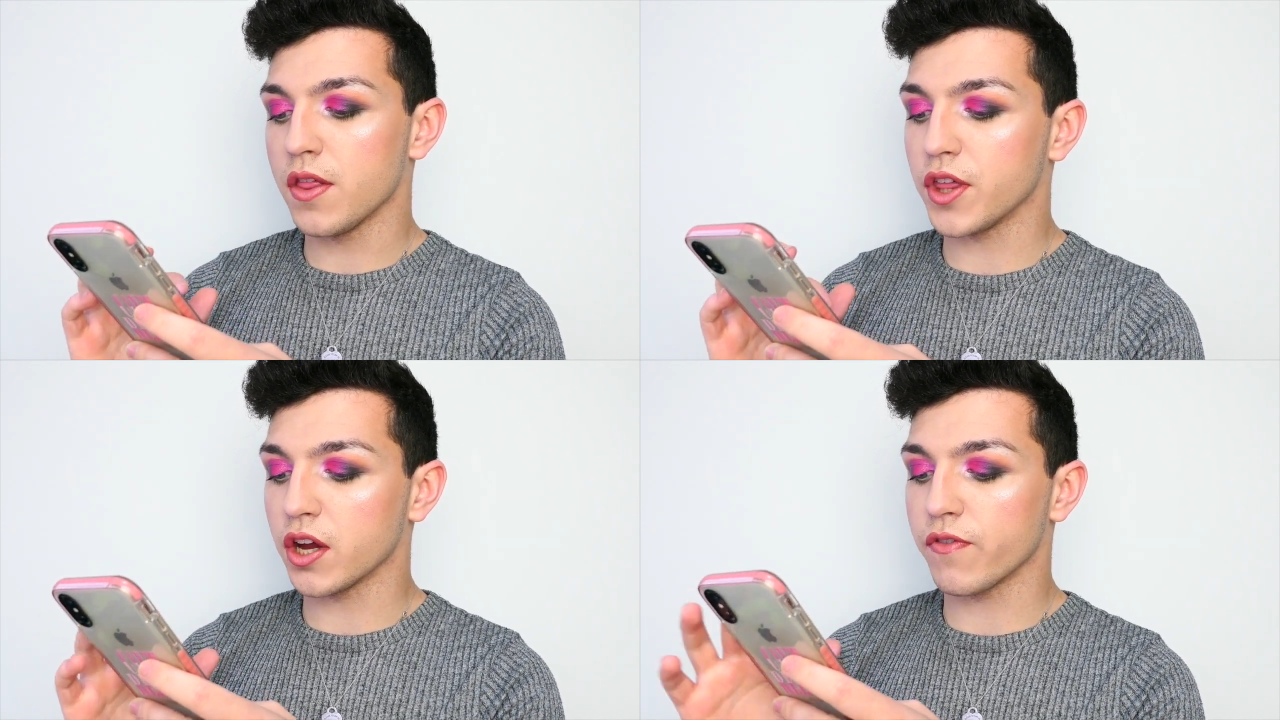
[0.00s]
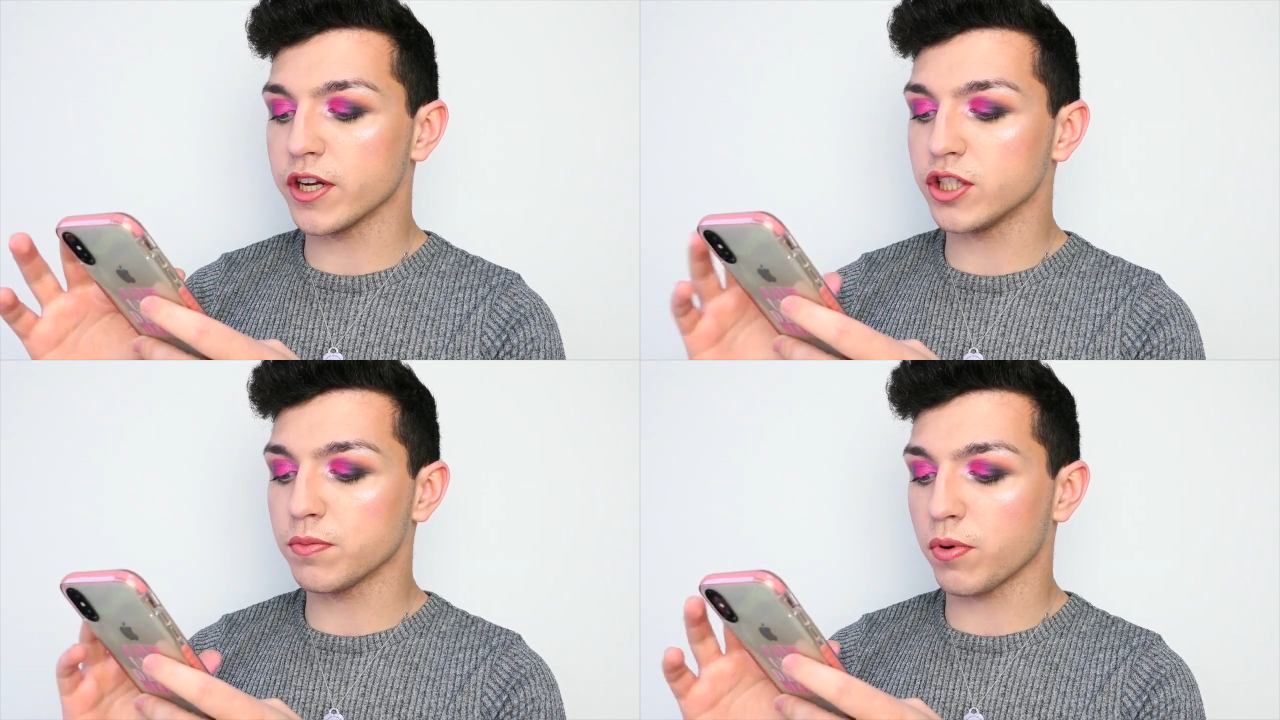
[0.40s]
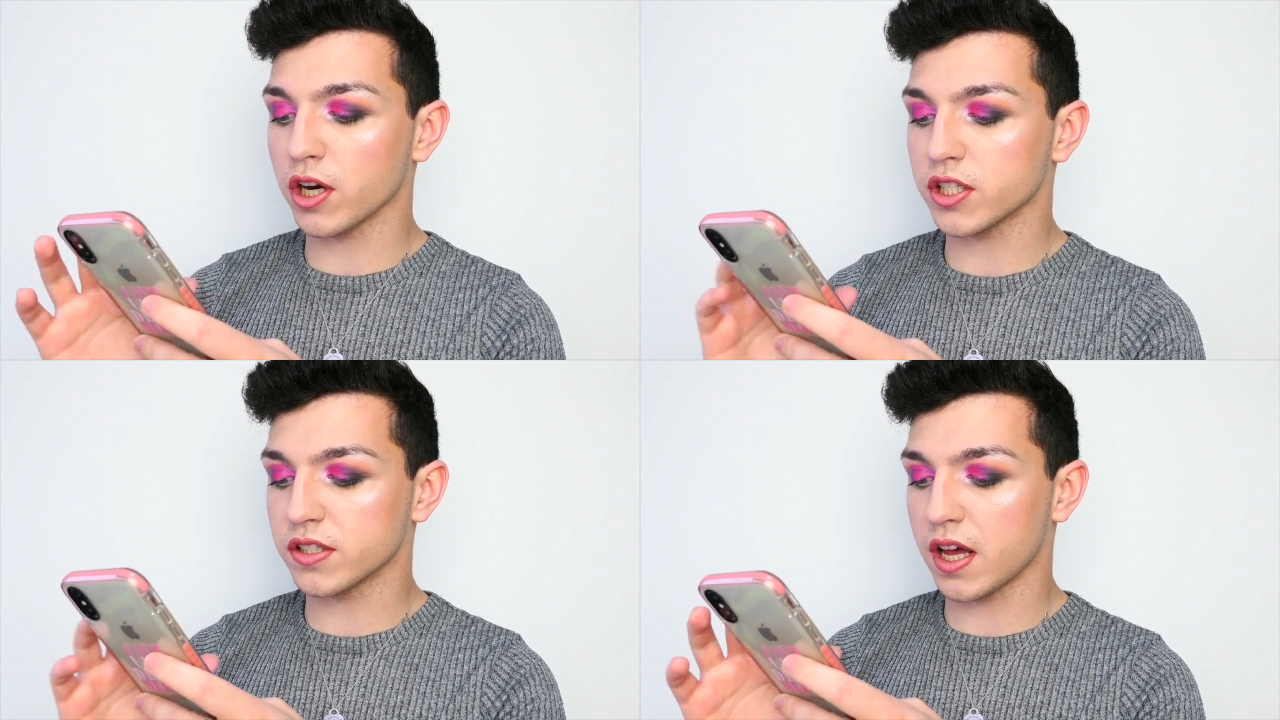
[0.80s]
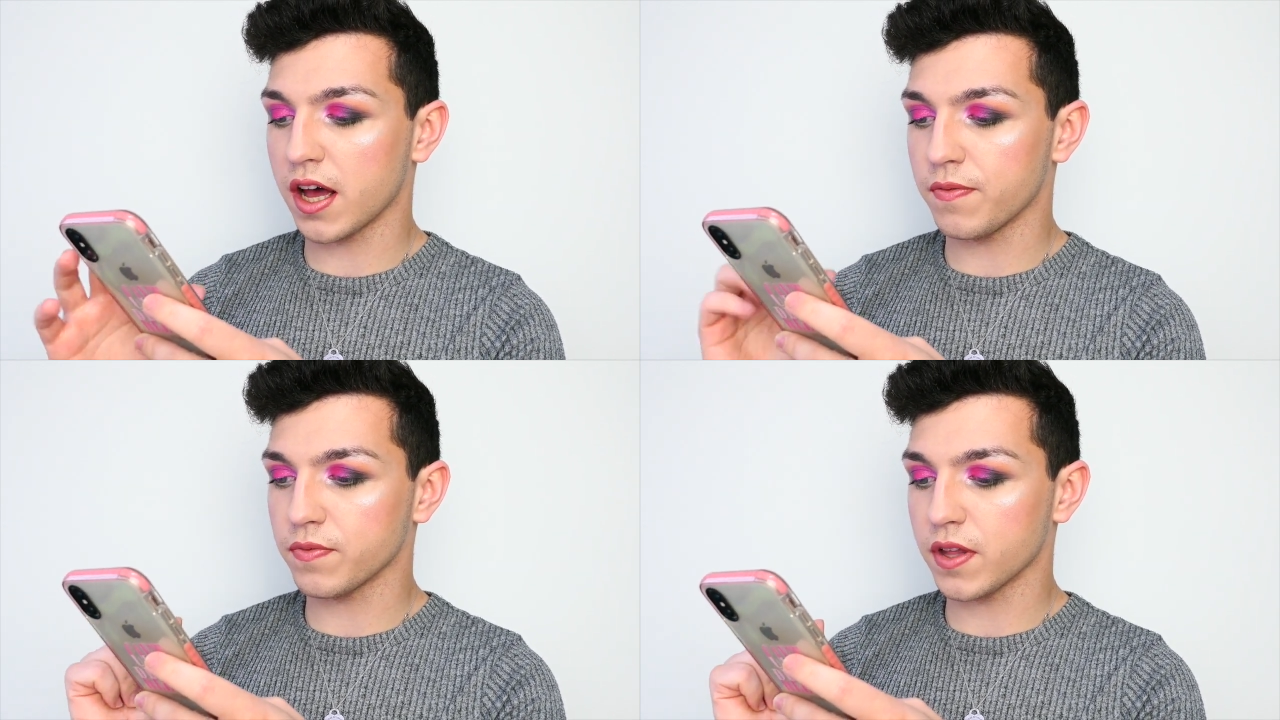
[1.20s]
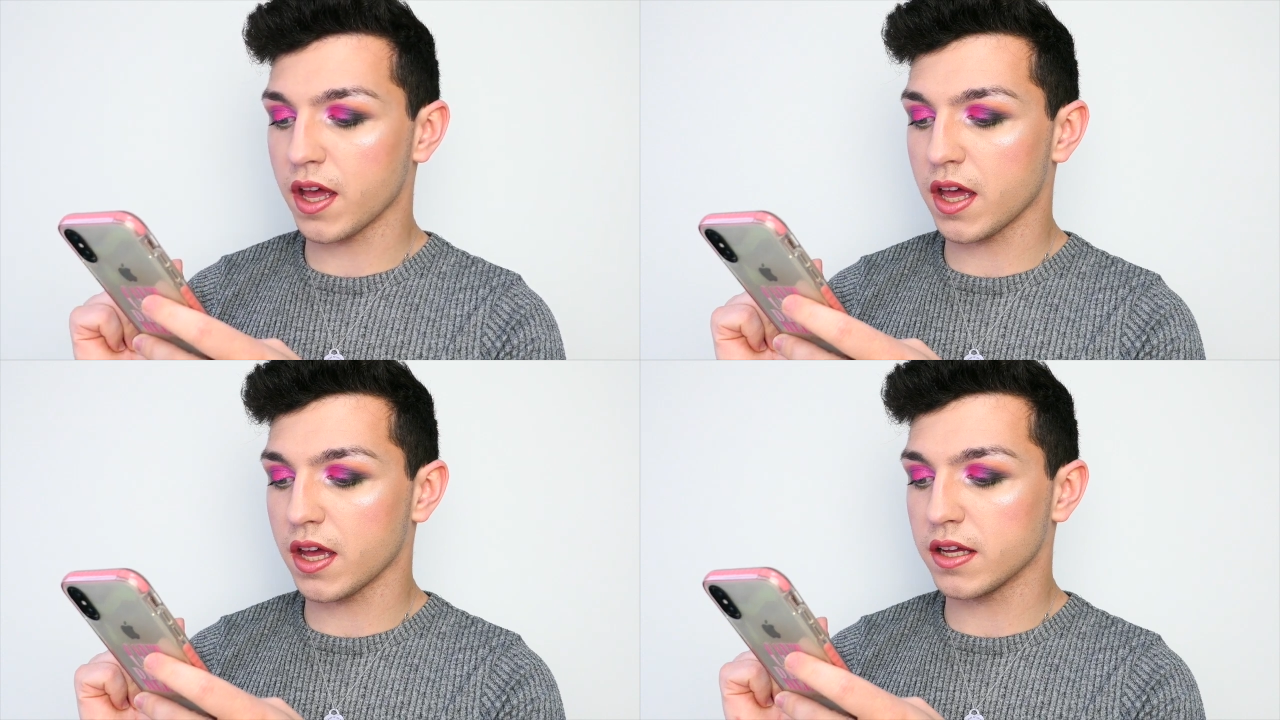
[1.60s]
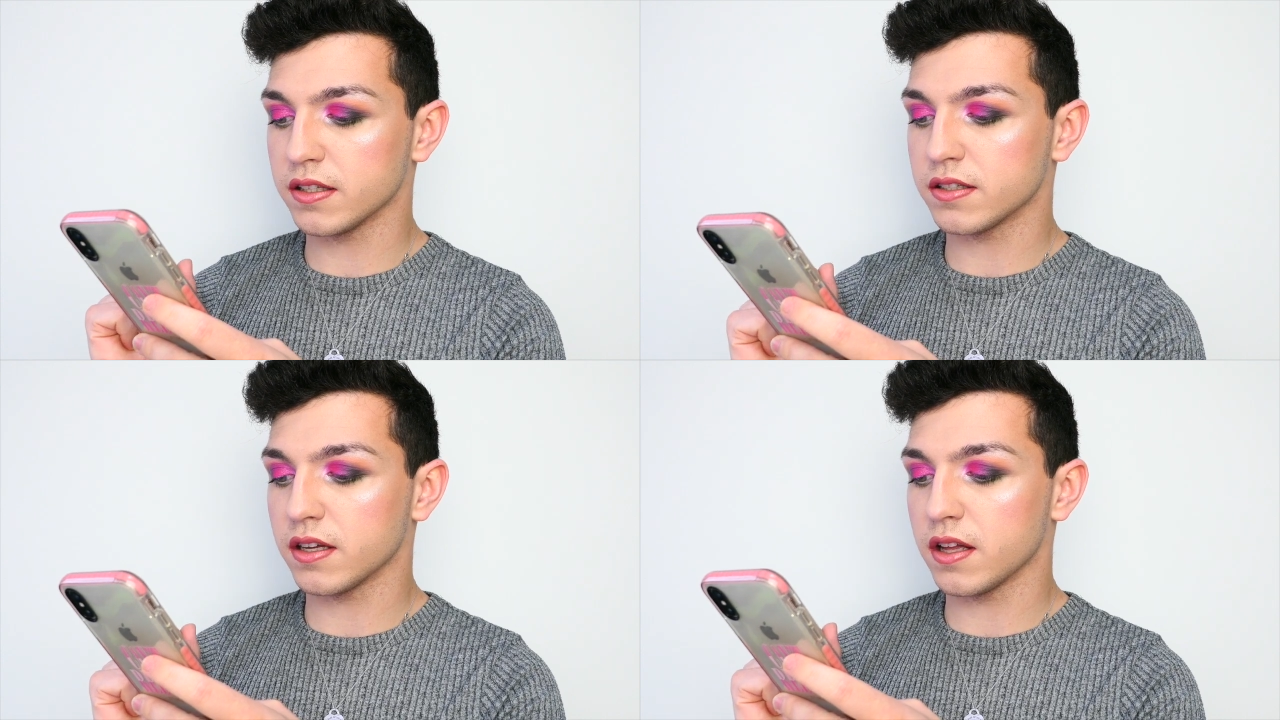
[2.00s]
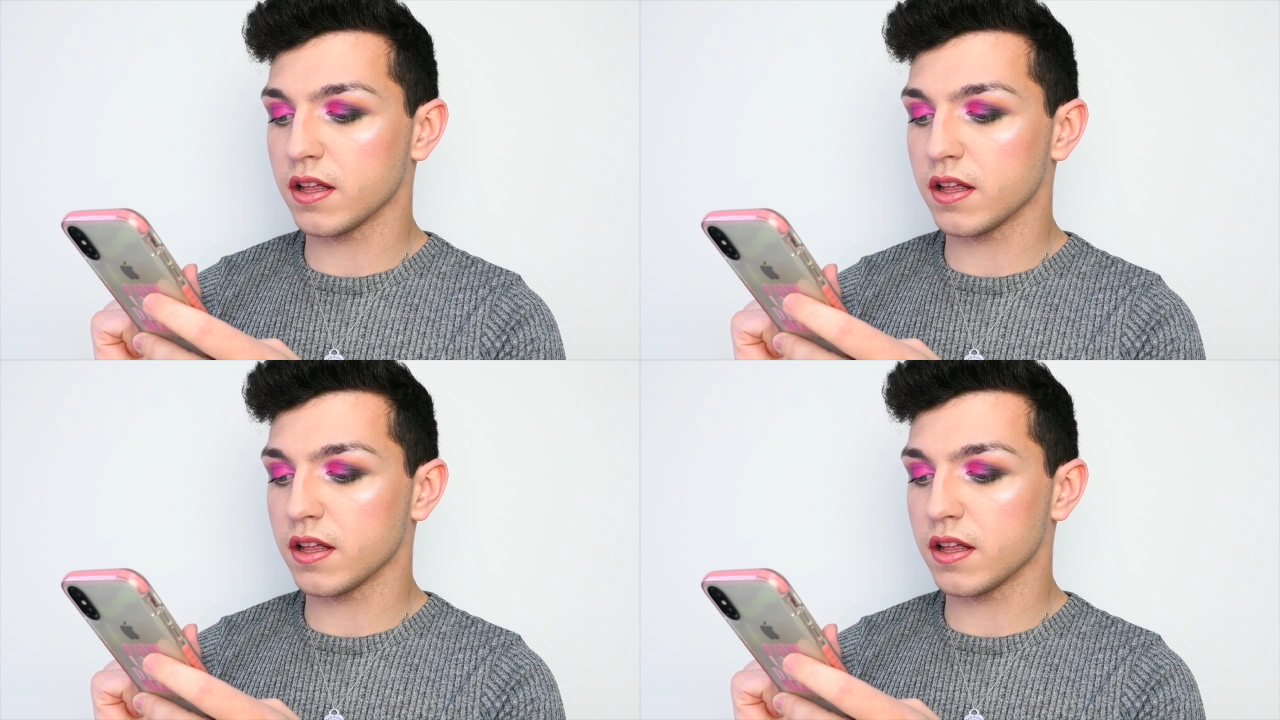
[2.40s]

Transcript: The original brush set is,